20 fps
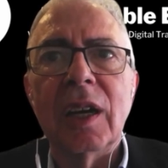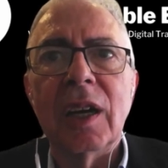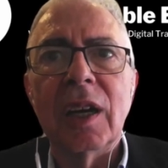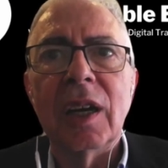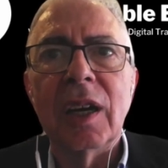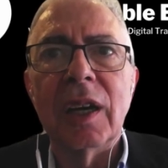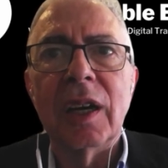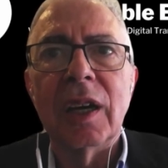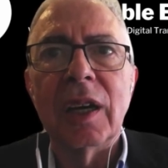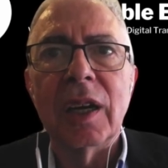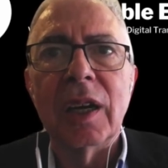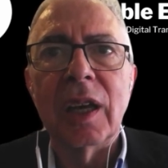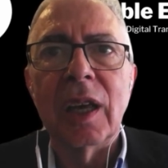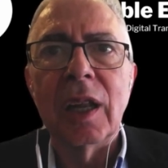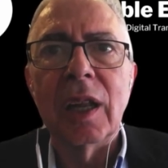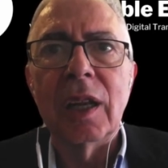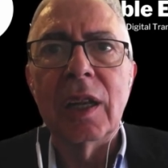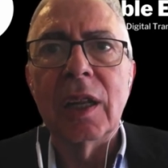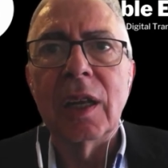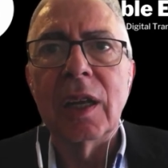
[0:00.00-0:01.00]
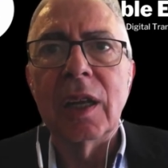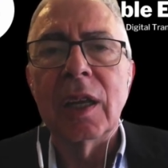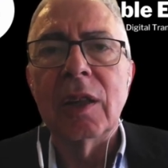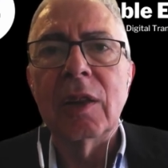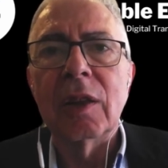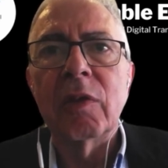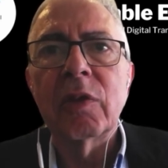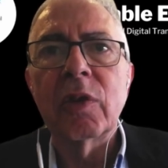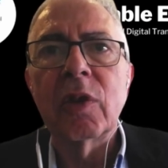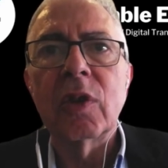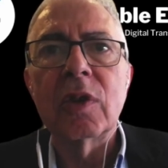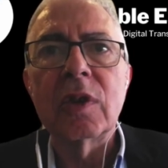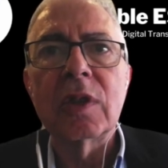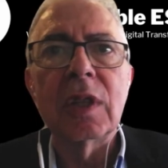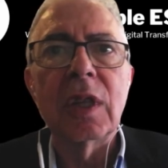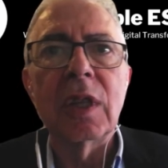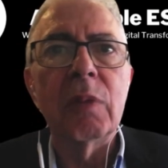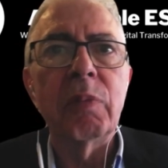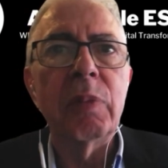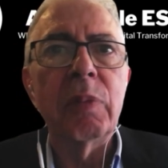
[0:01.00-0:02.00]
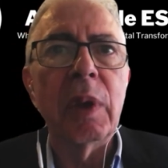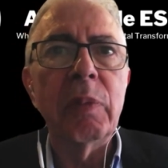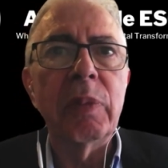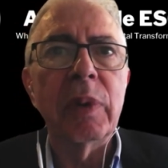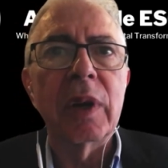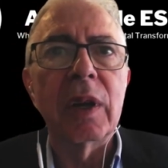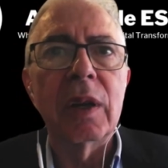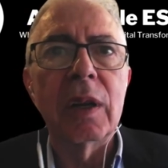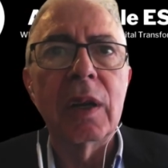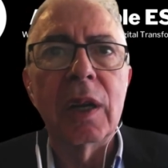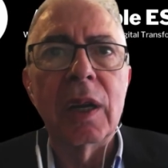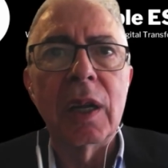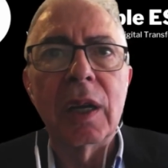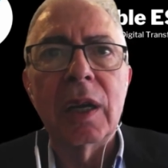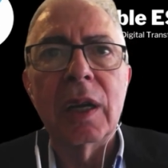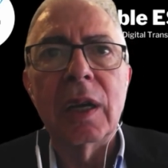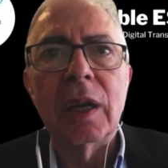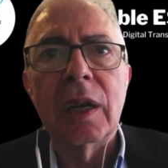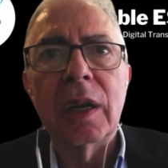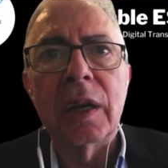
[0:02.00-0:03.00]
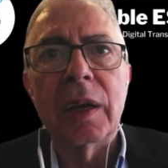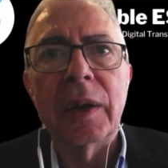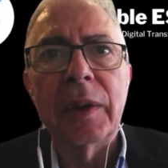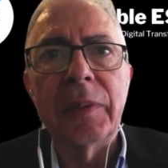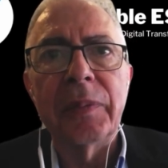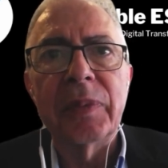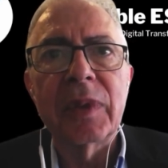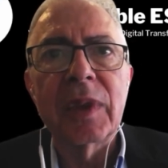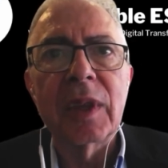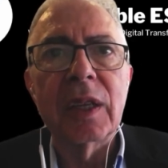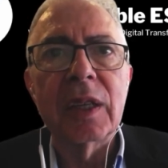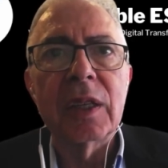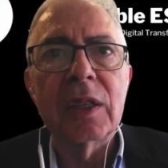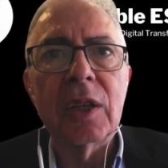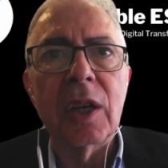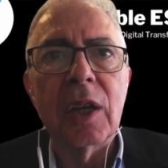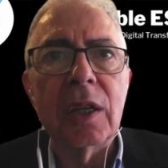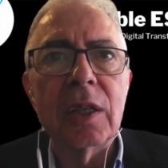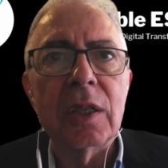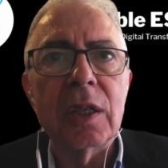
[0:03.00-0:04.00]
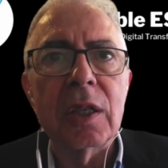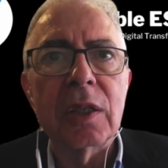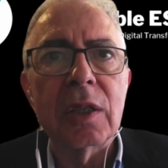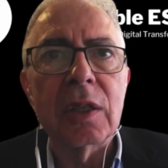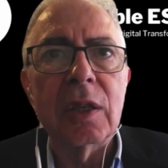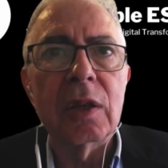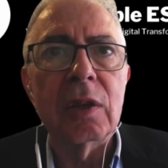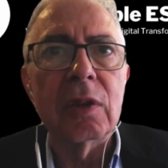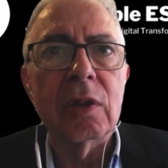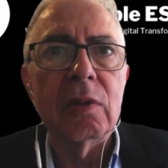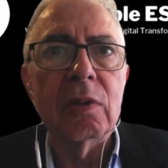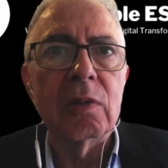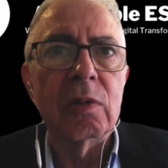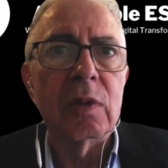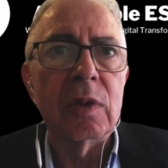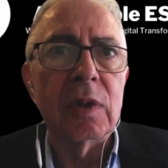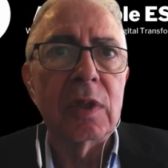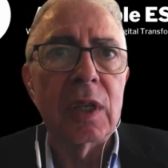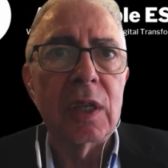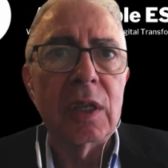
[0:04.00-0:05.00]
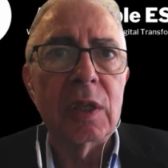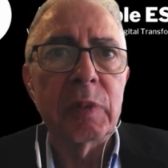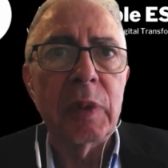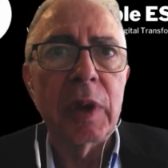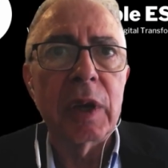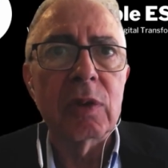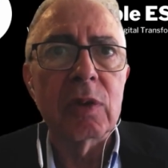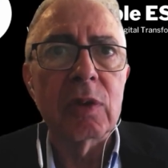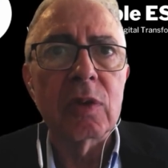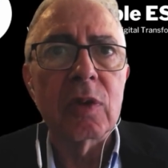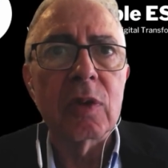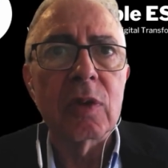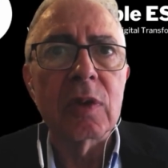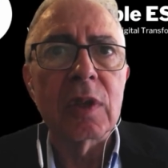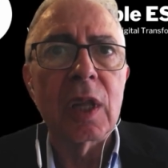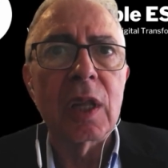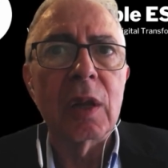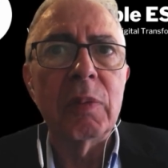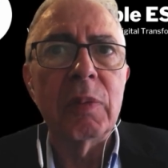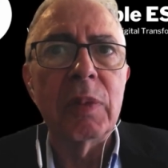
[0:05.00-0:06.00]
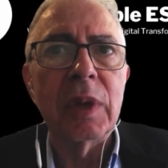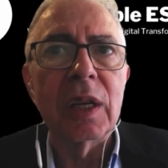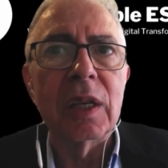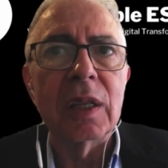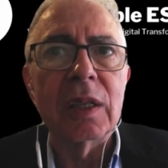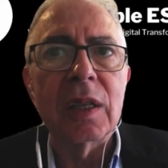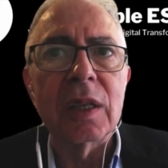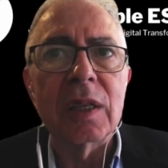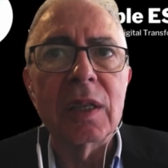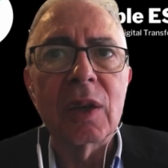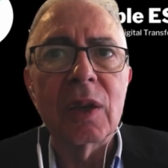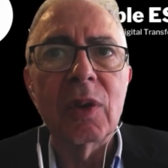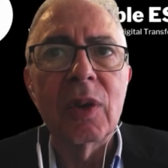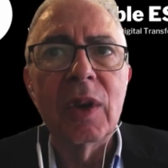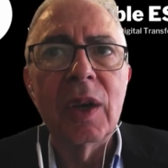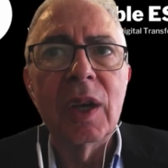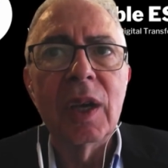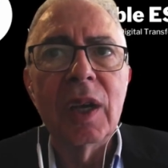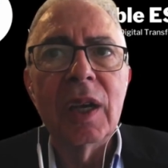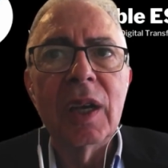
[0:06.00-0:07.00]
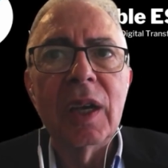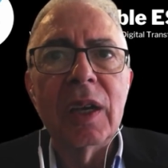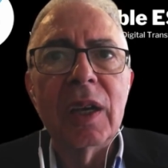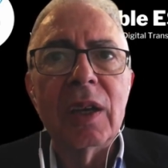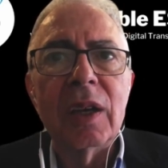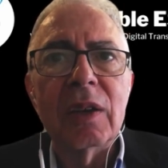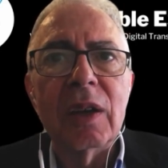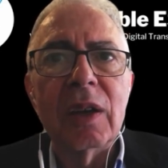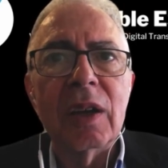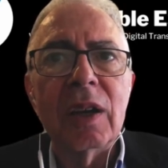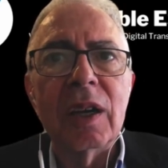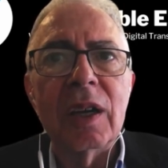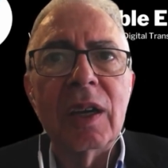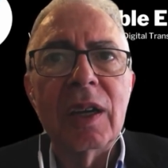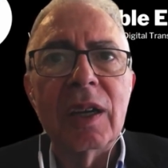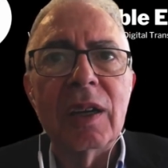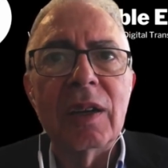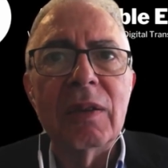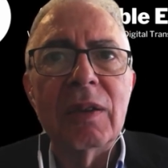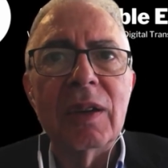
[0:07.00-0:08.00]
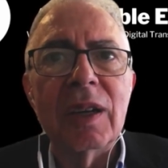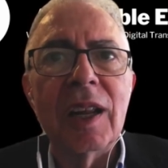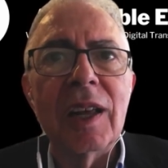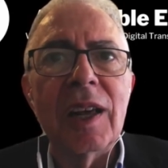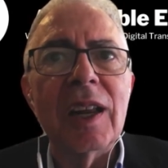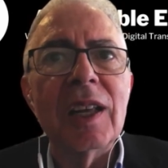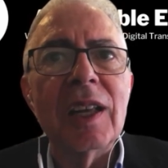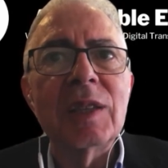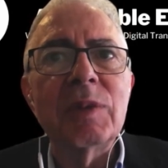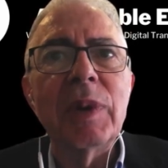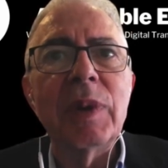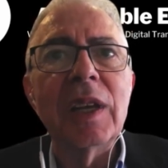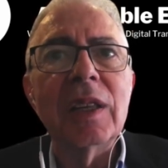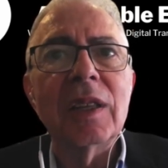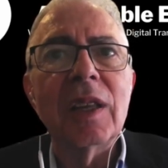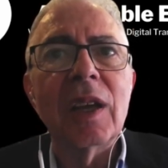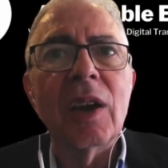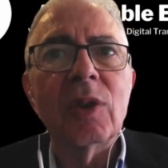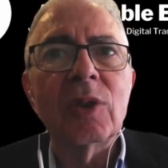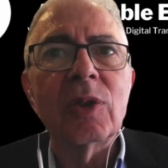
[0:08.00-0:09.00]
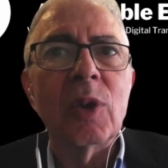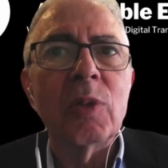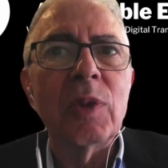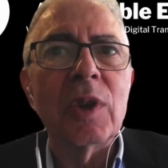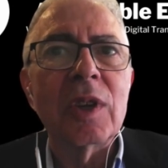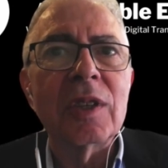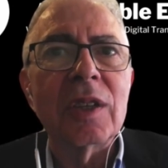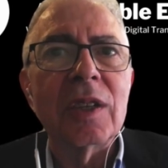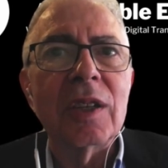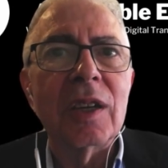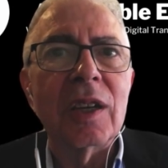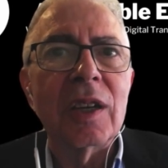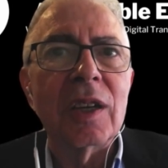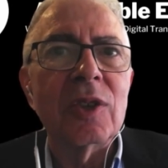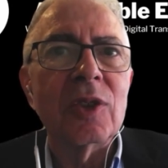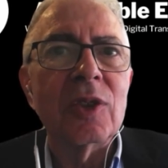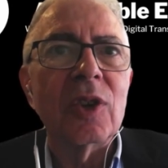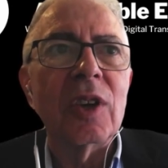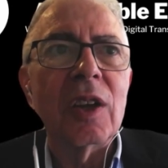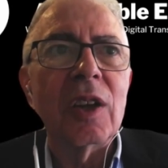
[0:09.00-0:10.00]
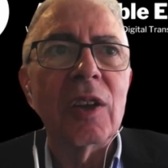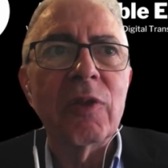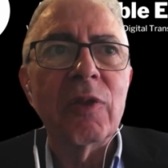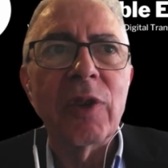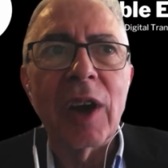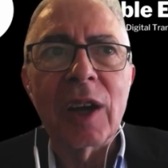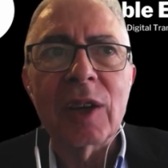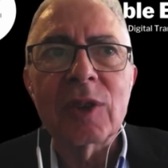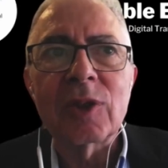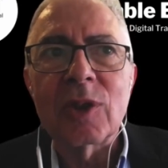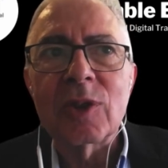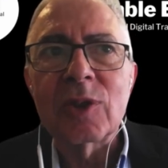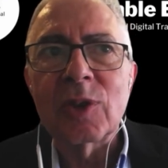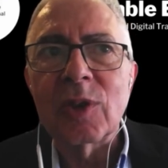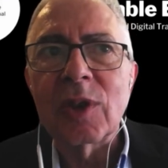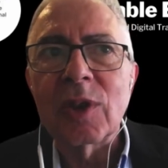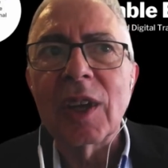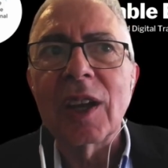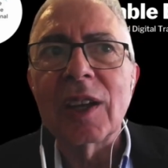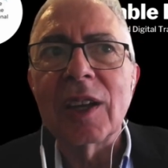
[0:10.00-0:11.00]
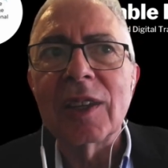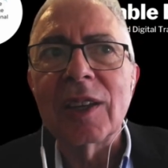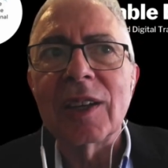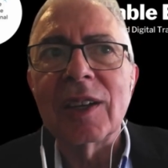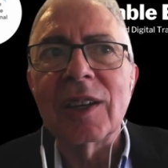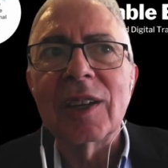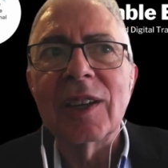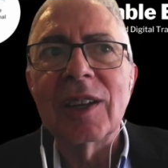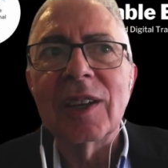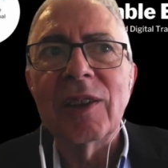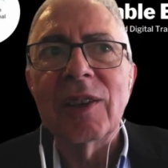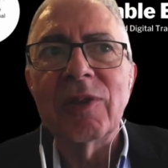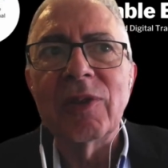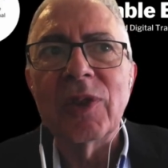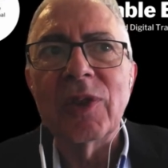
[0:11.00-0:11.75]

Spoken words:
and of course the people changes with respect to sustainability. So let's bring the automation and reshoring factors together.